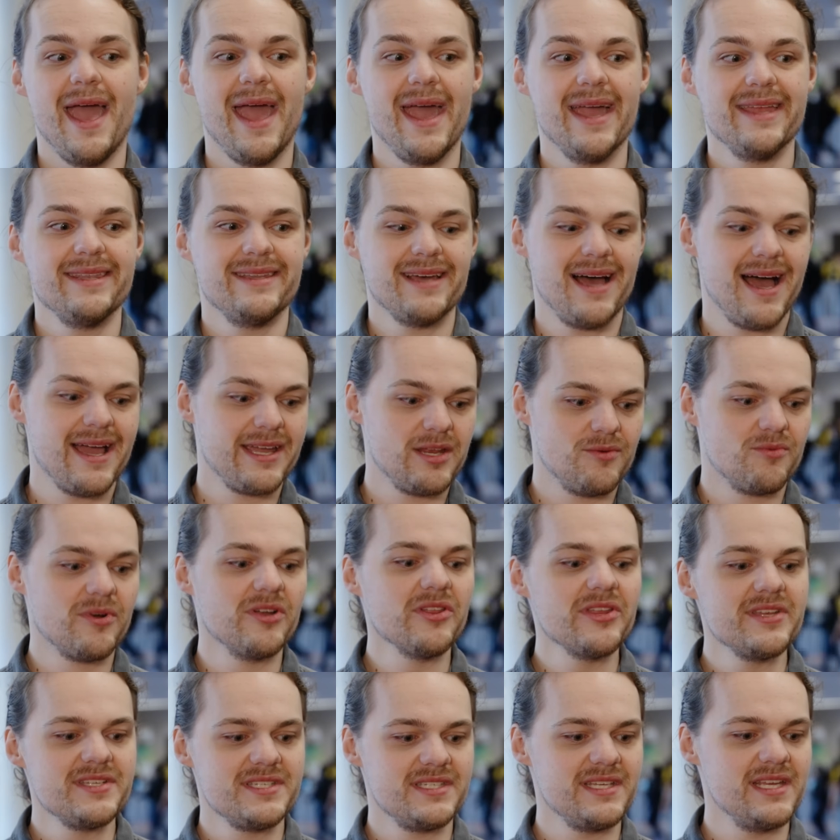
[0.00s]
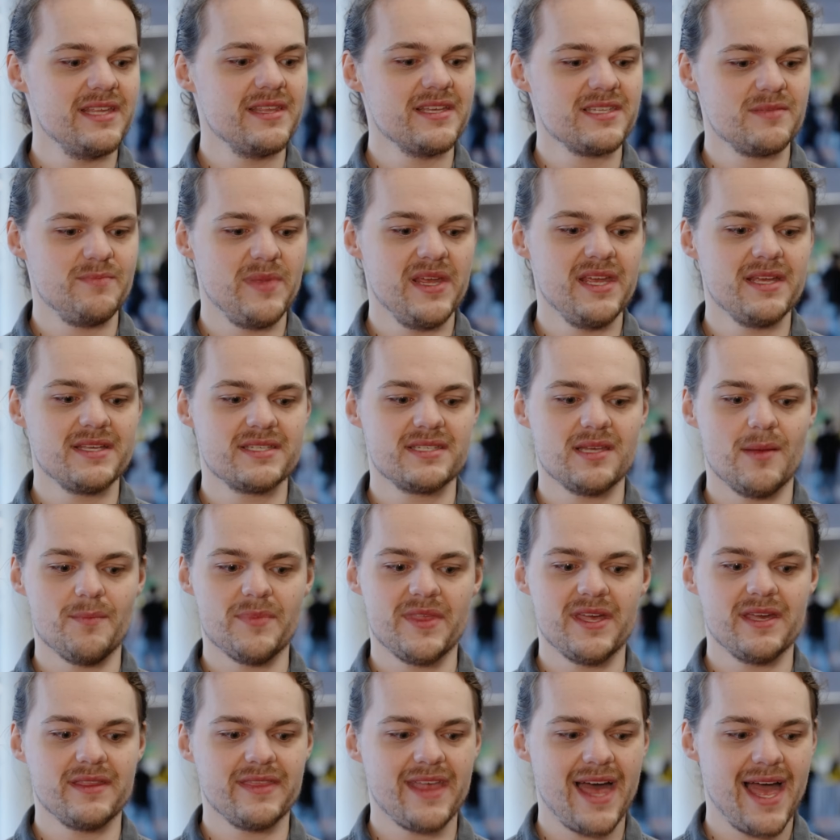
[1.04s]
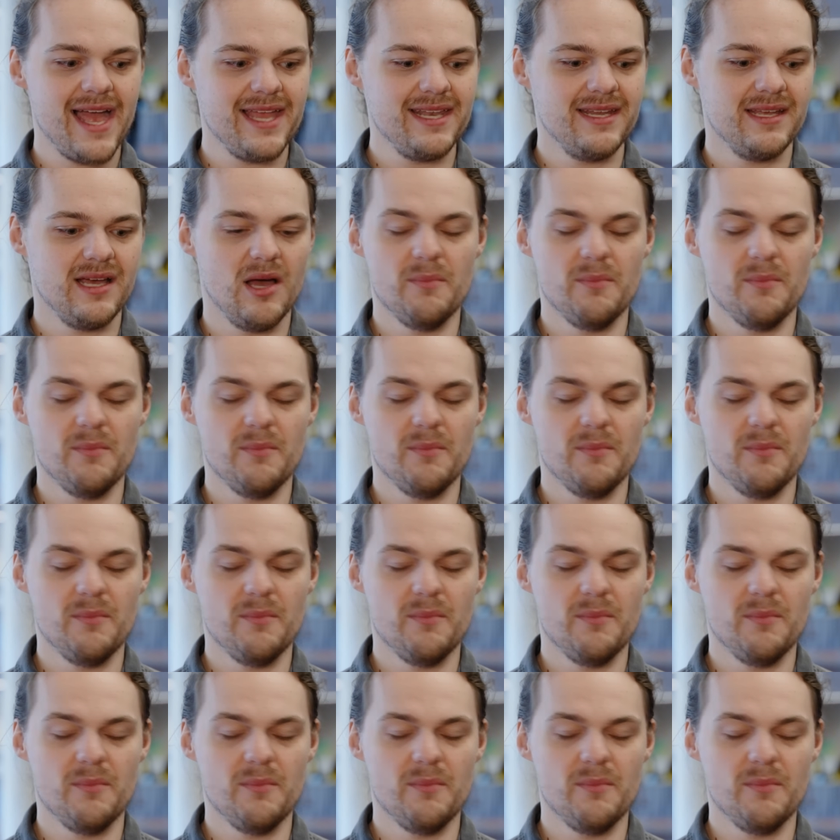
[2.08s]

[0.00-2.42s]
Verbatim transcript: and I could really see this being something that